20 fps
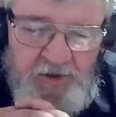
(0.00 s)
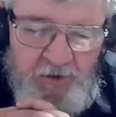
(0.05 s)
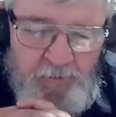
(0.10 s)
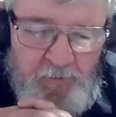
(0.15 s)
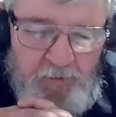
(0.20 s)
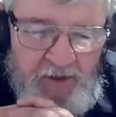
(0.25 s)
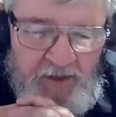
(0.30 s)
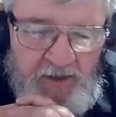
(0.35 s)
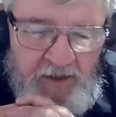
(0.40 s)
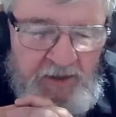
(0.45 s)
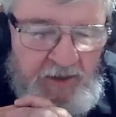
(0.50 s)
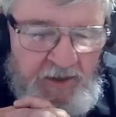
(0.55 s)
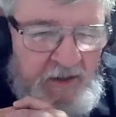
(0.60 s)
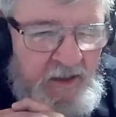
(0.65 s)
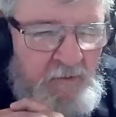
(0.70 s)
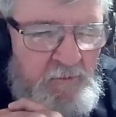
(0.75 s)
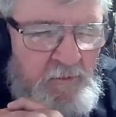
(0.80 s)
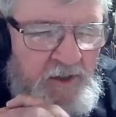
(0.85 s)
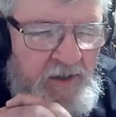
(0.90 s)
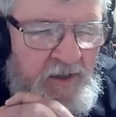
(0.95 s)
is applied to
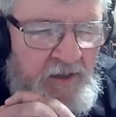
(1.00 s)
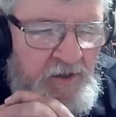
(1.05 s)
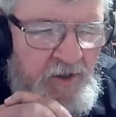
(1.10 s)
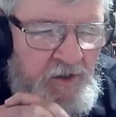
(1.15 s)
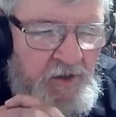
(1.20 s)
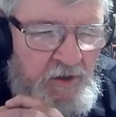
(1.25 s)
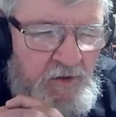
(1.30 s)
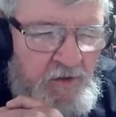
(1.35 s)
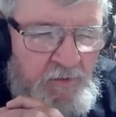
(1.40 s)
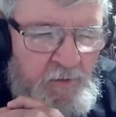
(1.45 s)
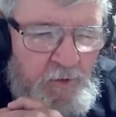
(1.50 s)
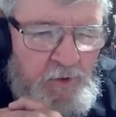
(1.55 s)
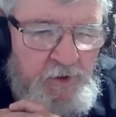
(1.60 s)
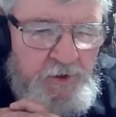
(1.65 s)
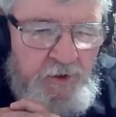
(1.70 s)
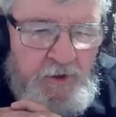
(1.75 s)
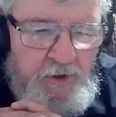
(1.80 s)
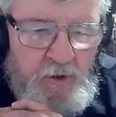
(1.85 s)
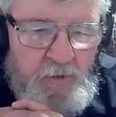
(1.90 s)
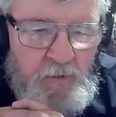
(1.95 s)
anybody is the
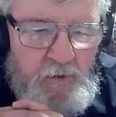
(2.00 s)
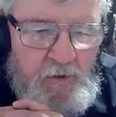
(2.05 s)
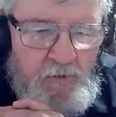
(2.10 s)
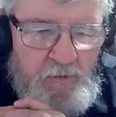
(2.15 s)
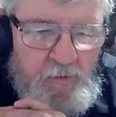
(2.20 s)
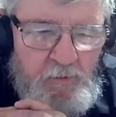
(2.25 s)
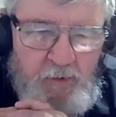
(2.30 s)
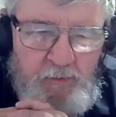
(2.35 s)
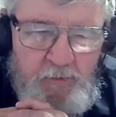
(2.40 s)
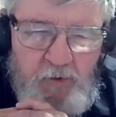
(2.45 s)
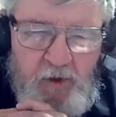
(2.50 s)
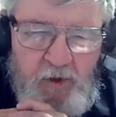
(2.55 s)
first day you run from a